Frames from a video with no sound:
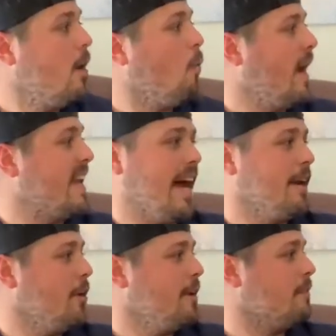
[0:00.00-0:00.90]
Wait, I
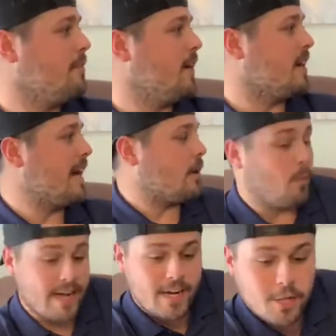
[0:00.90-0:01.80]
know you're on the fucking counter.
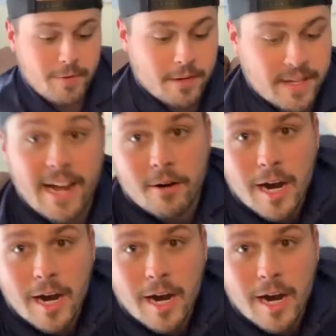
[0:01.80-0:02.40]
Wait, I know you're on the counter.